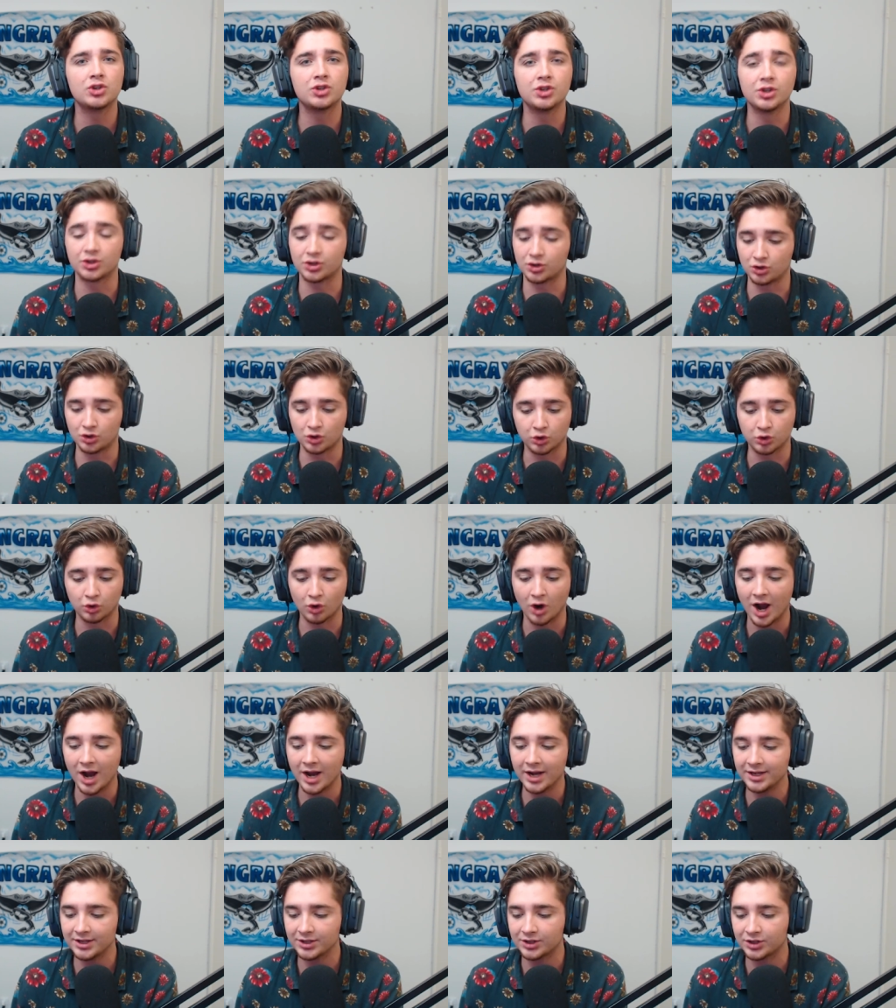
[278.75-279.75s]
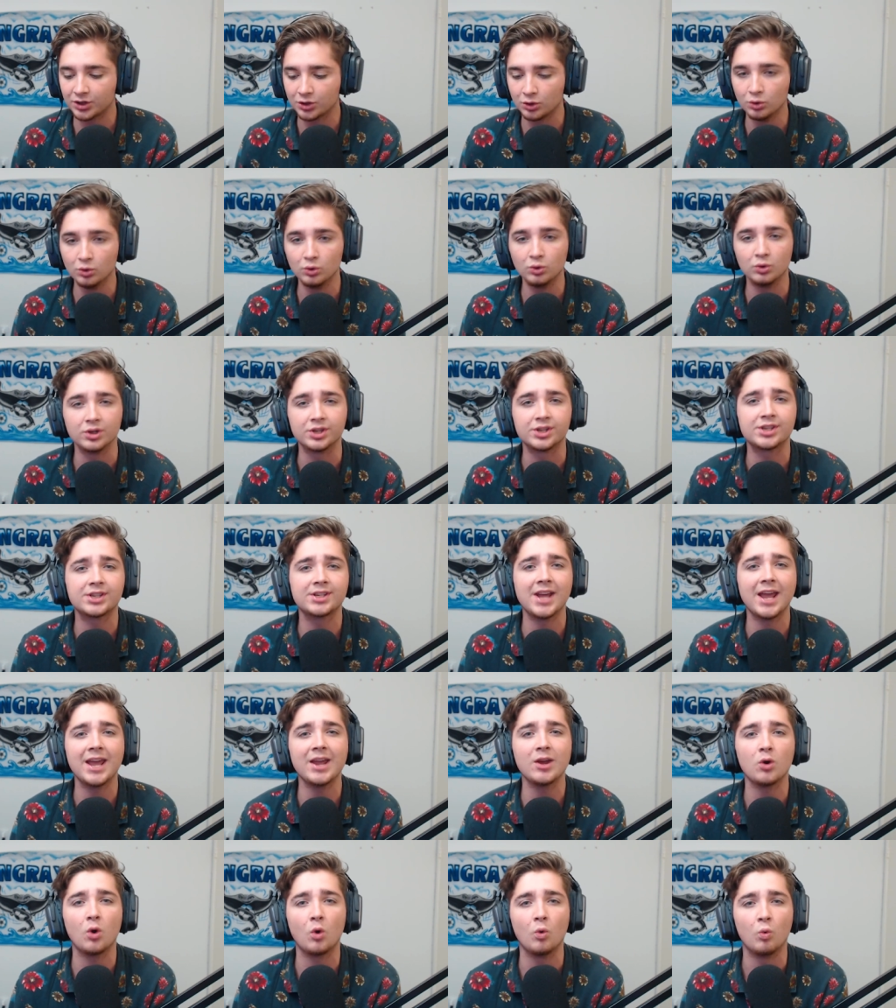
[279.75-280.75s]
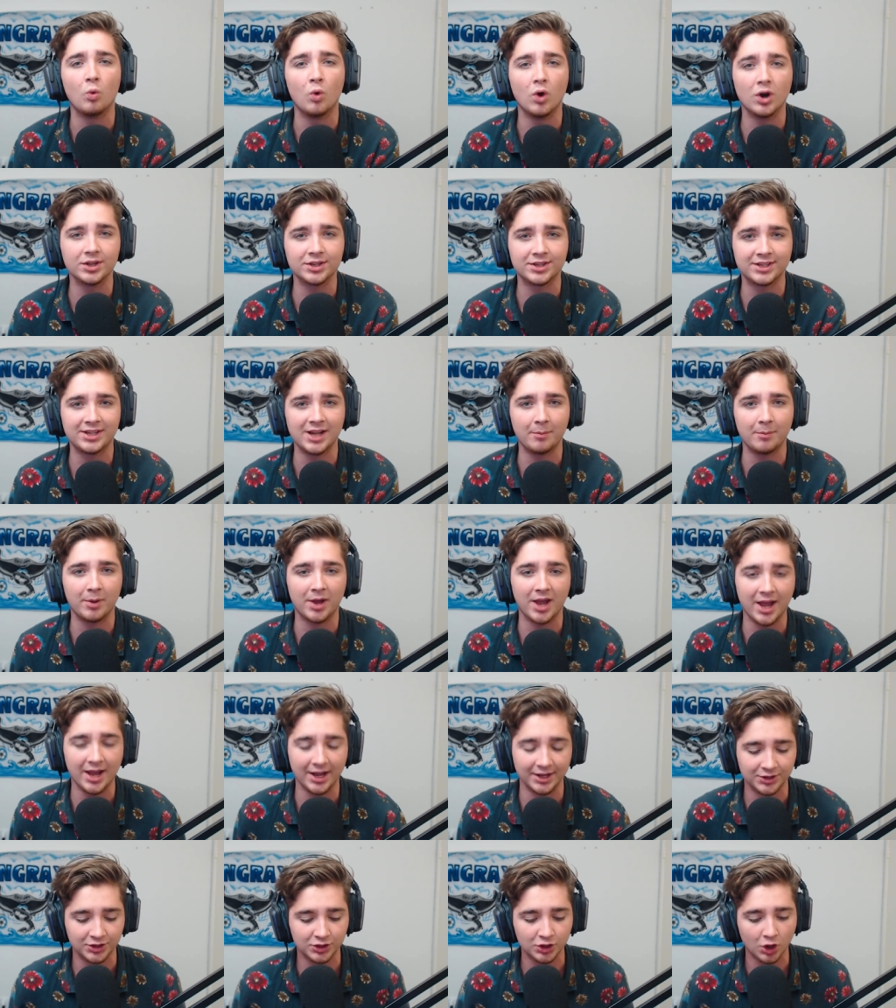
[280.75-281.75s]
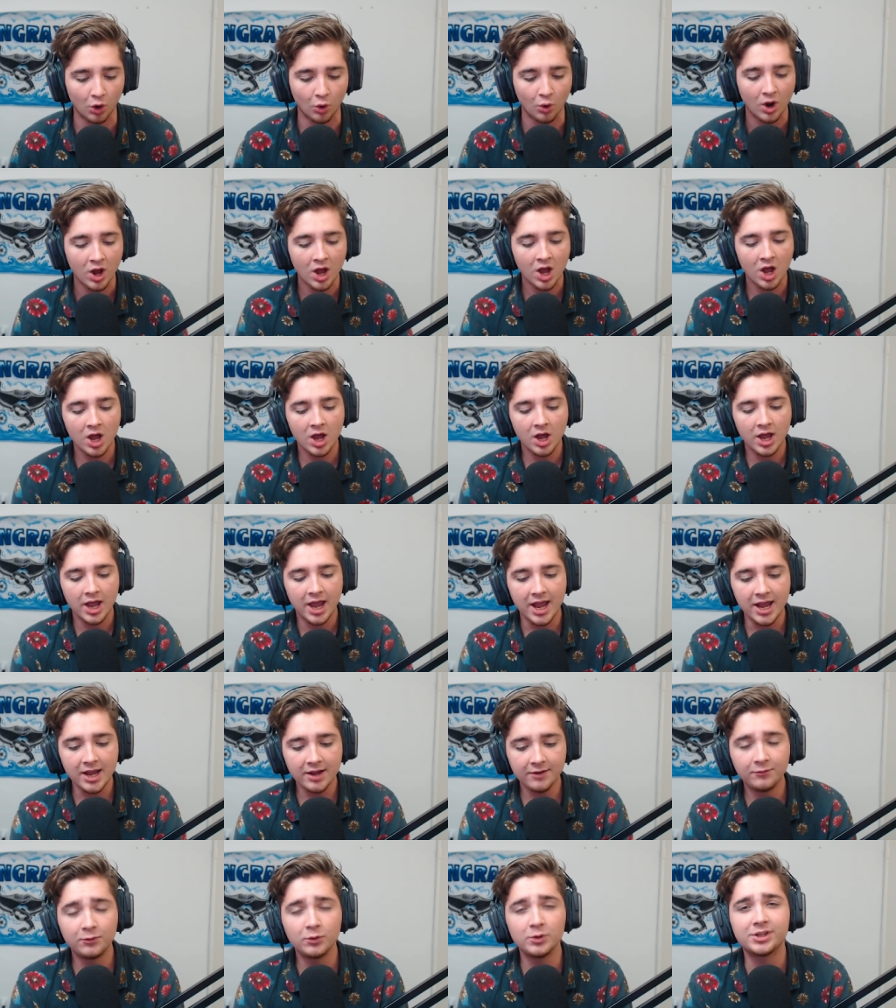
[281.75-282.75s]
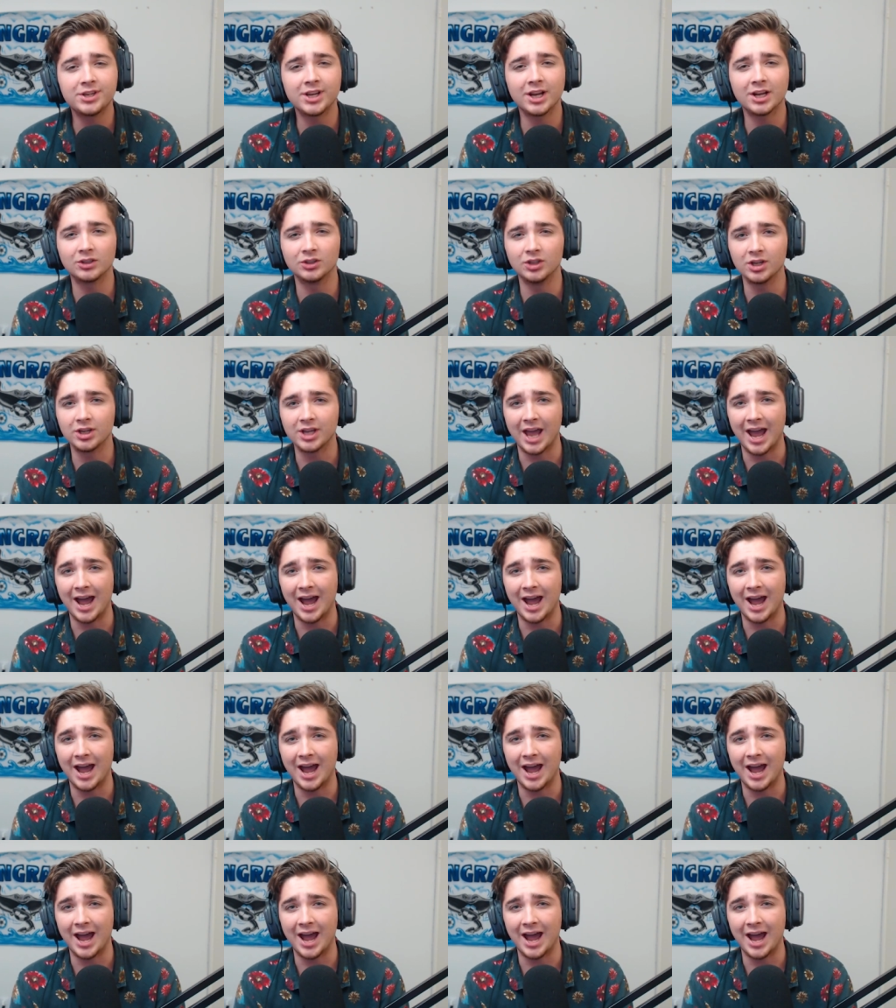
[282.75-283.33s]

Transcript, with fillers: just trying to stay one step ahead. So, if we take a look